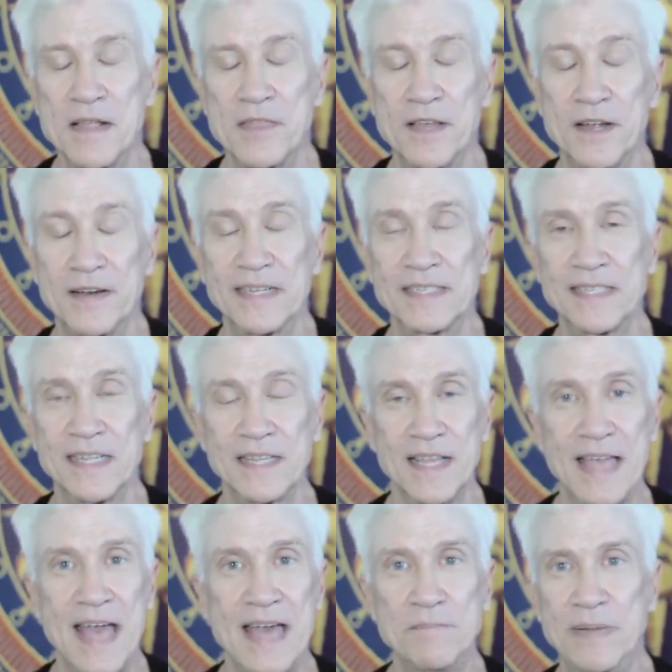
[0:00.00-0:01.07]
There
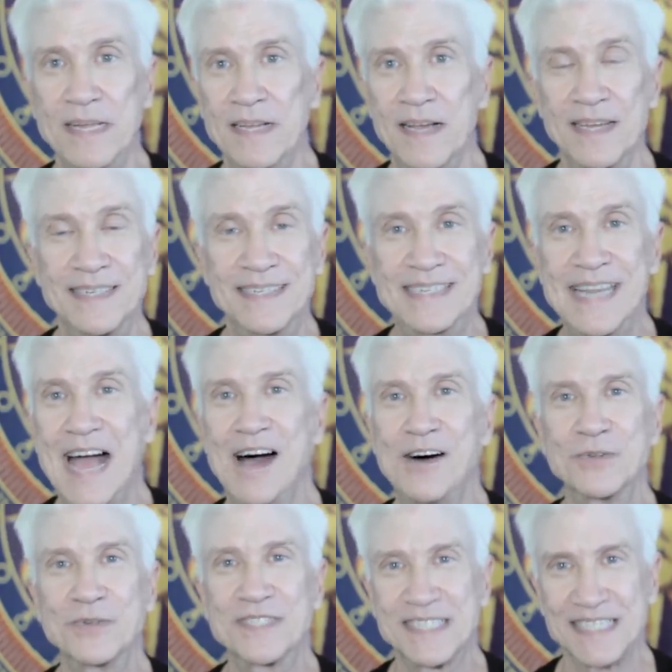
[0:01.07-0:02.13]
can be a
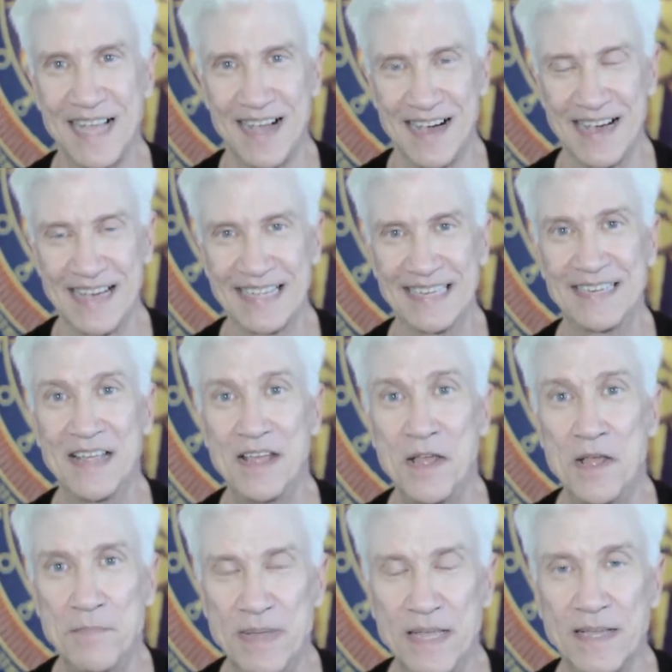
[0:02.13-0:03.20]
downside
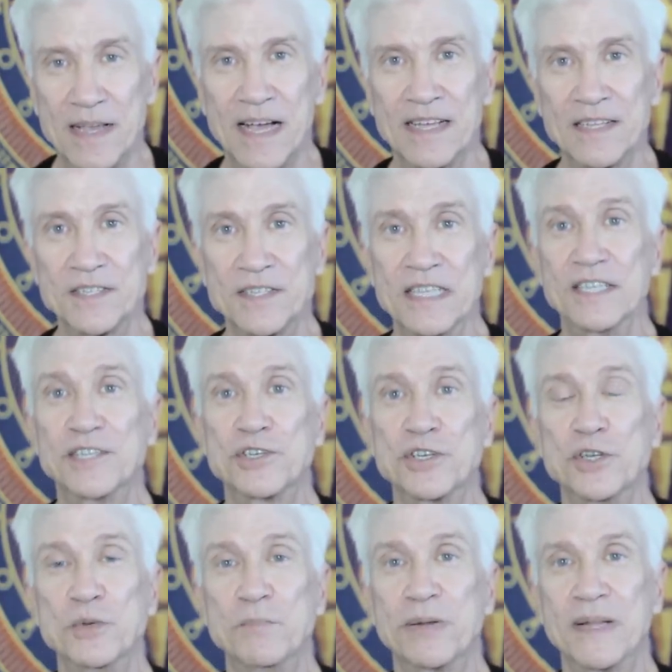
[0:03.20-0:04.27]
because these two